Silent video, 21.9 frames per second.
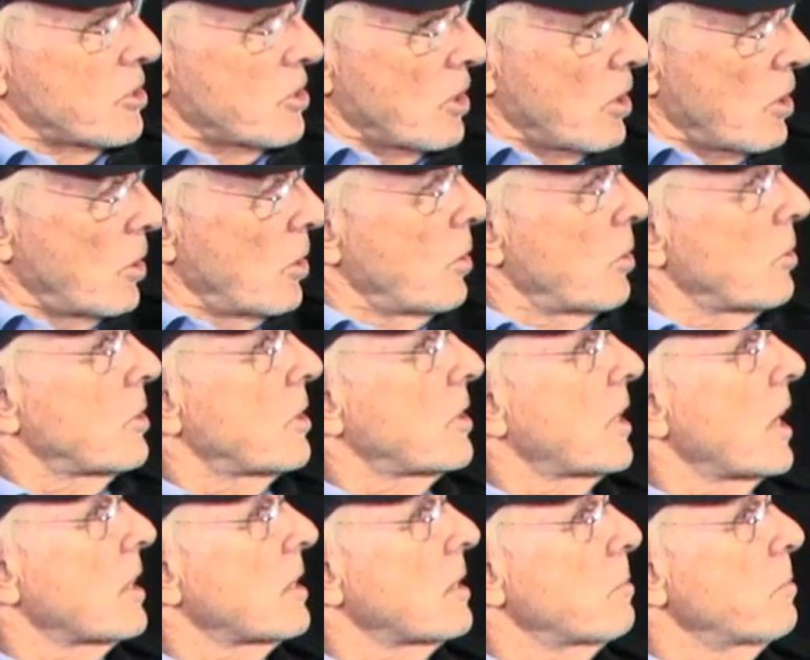So
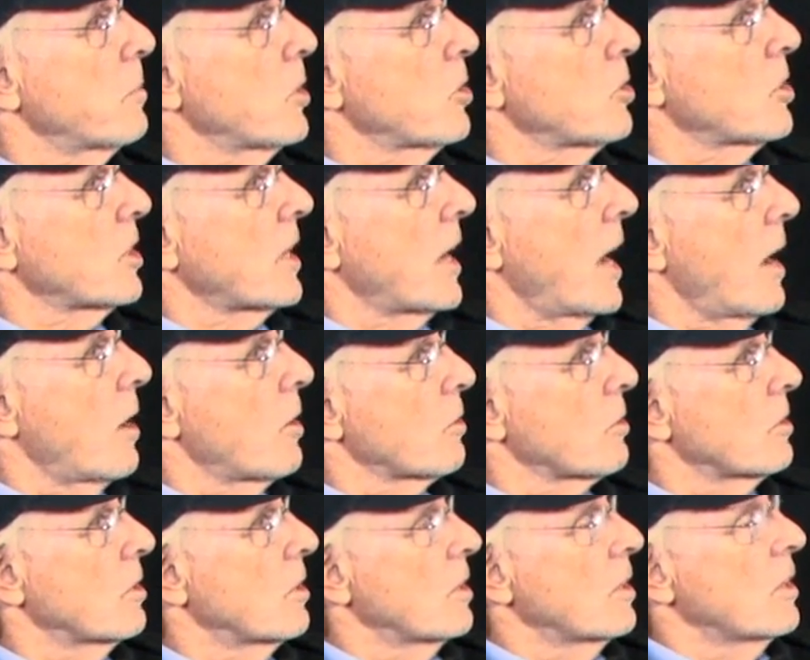take the music
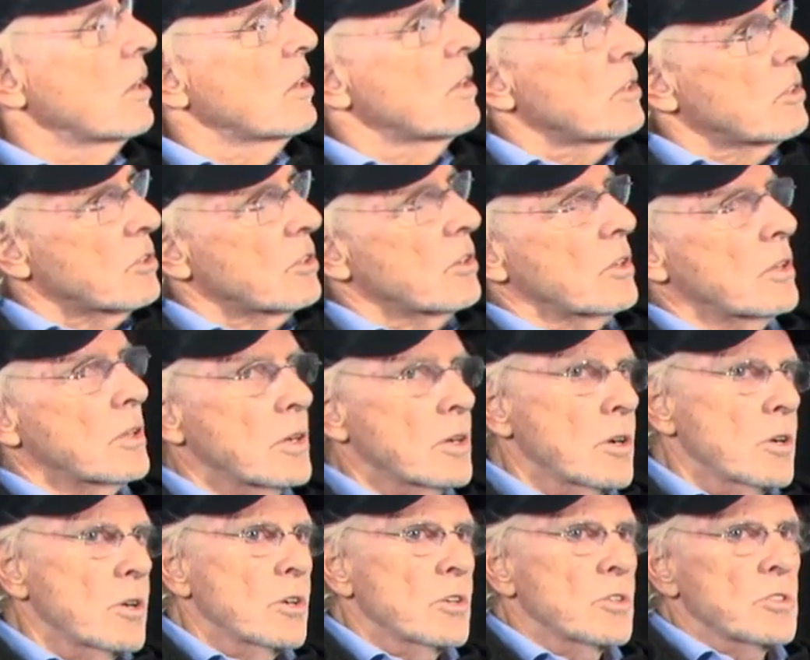out. So the
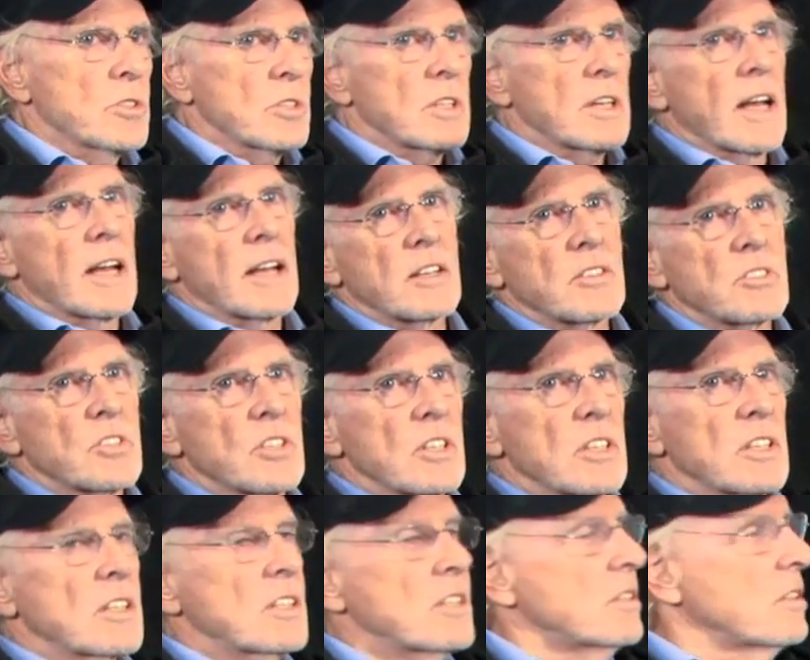girls are
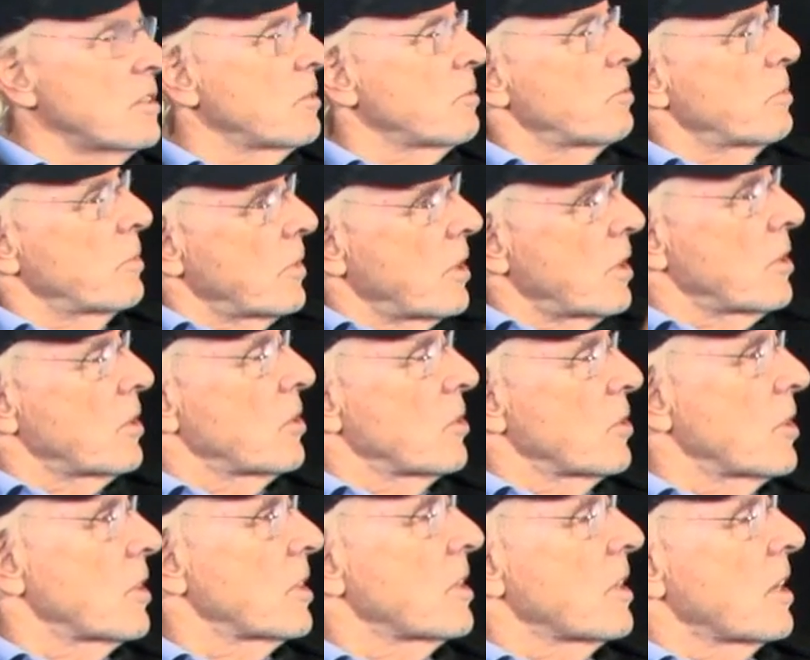dancing and
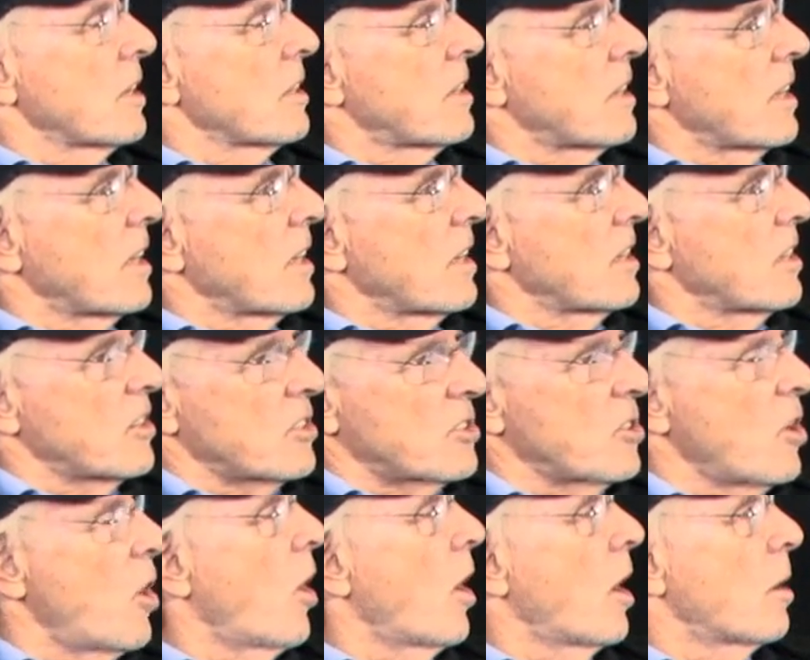doing their thing, and
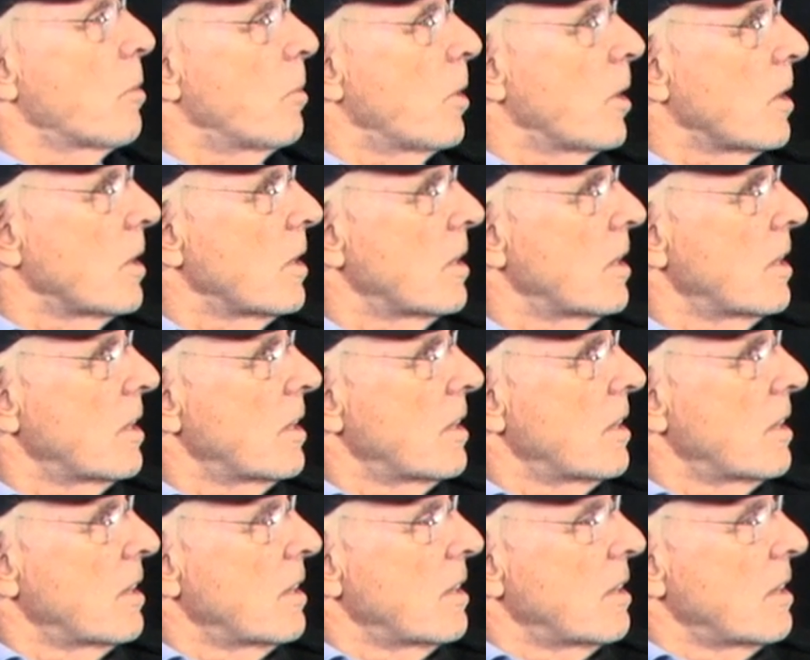it's horrible.
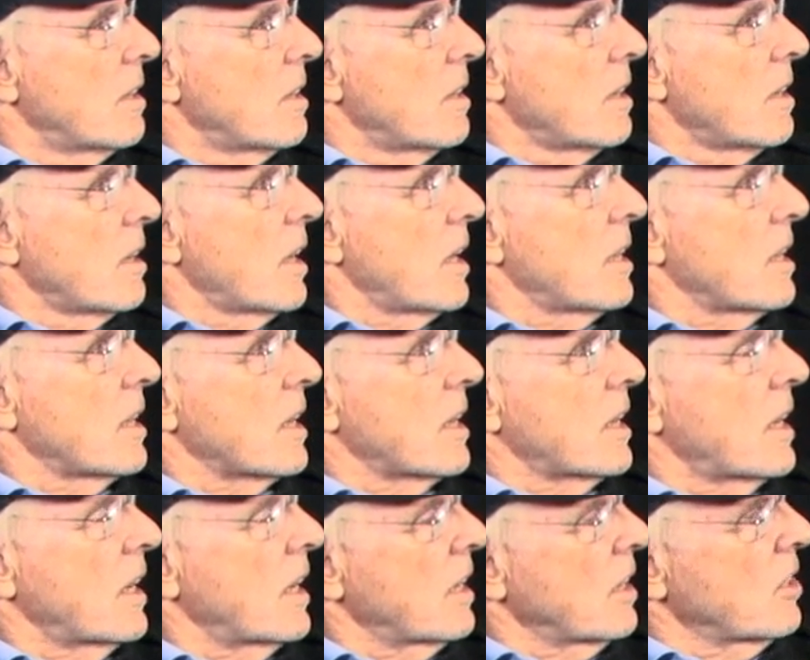And the
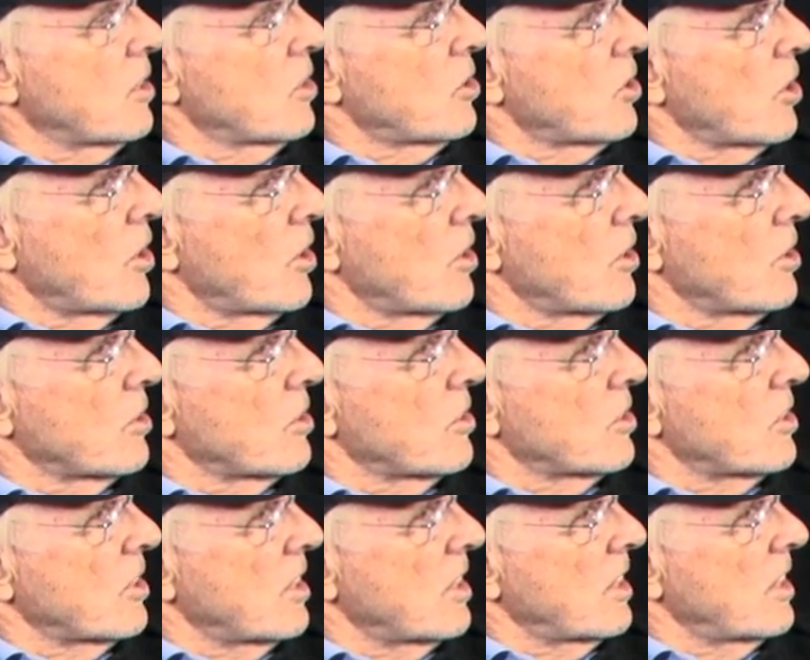king
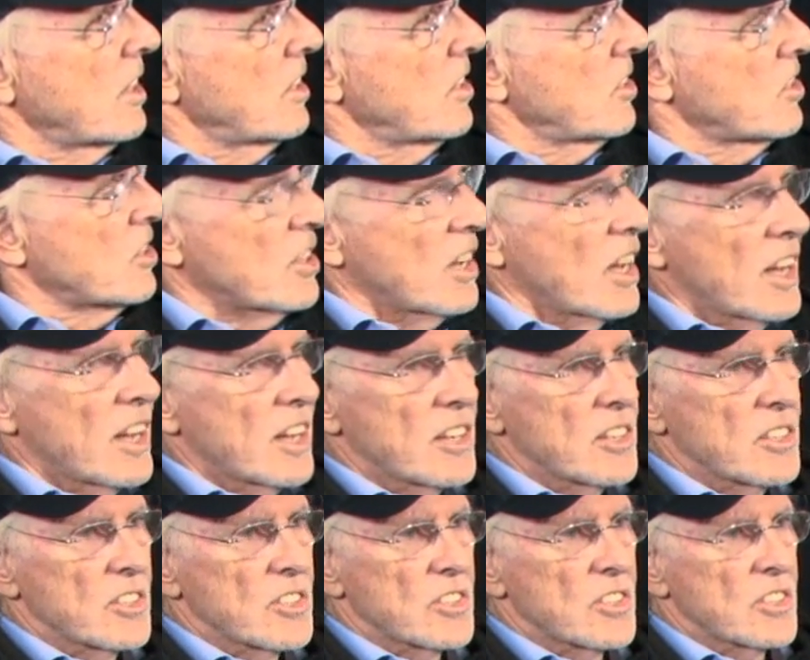turns and he
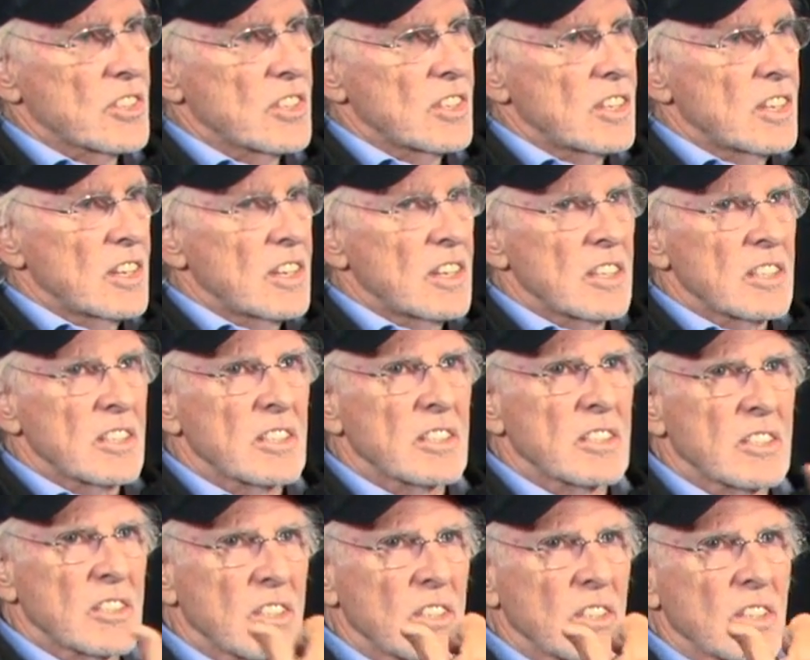says
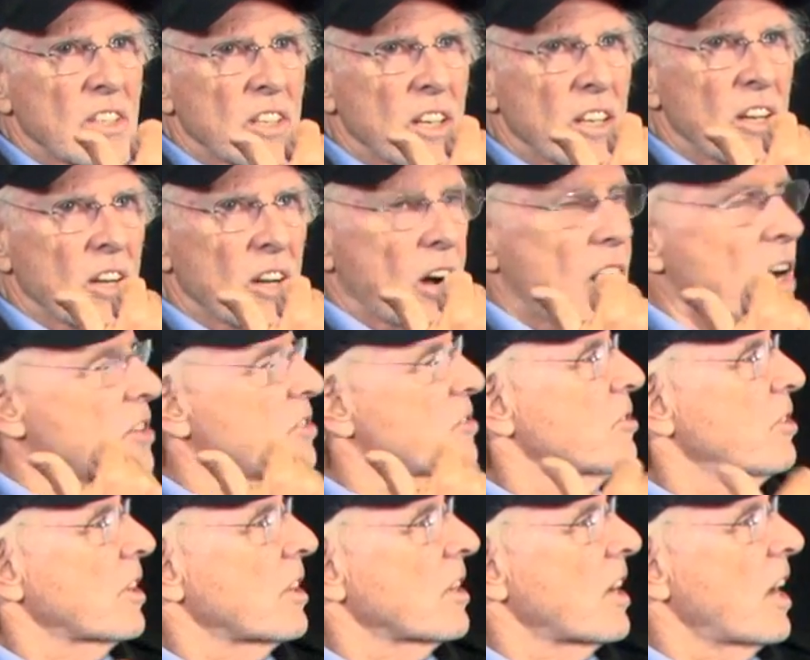to the
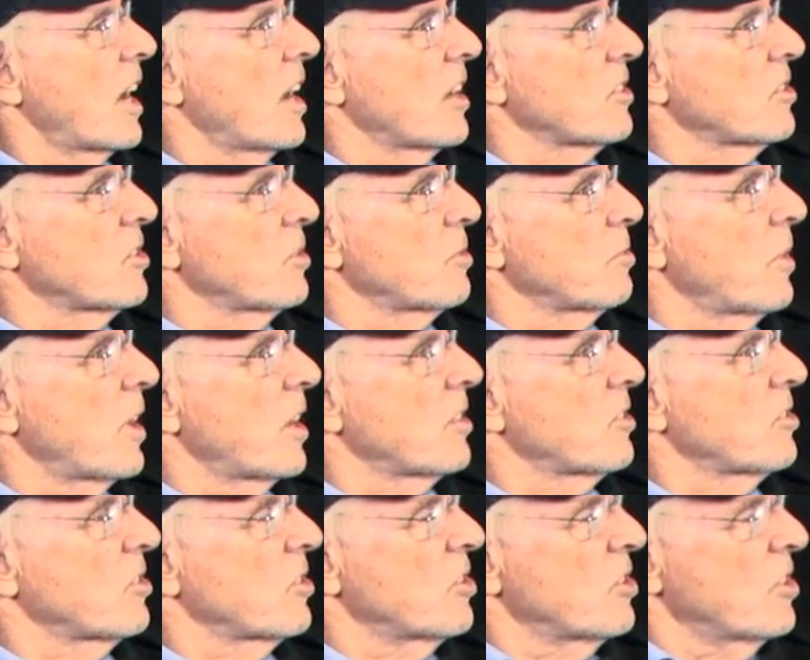Austrian
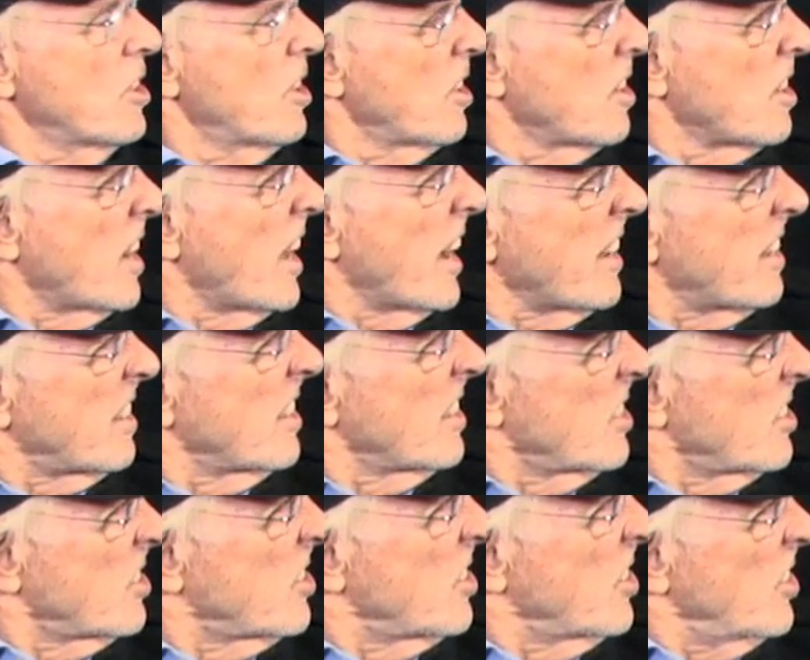concertmaster, "You don't like
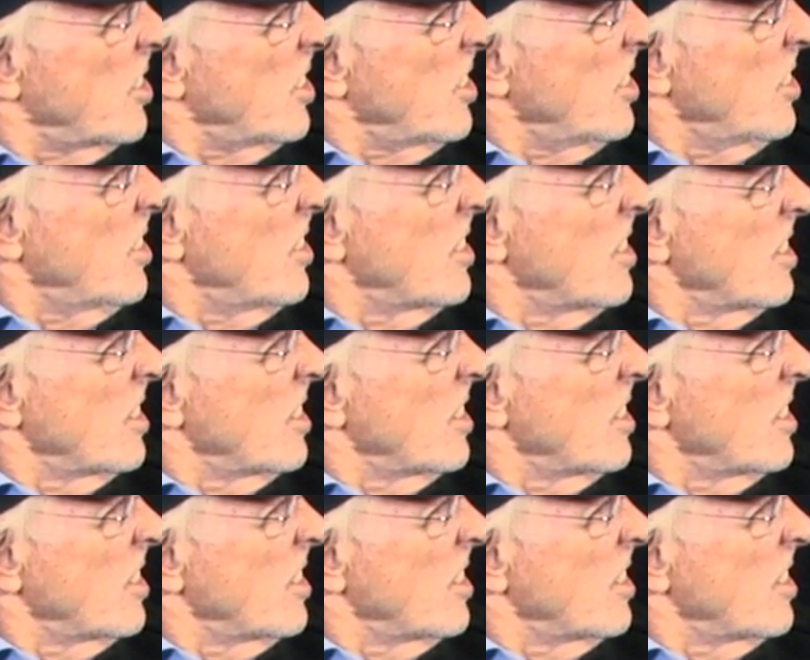this, do you?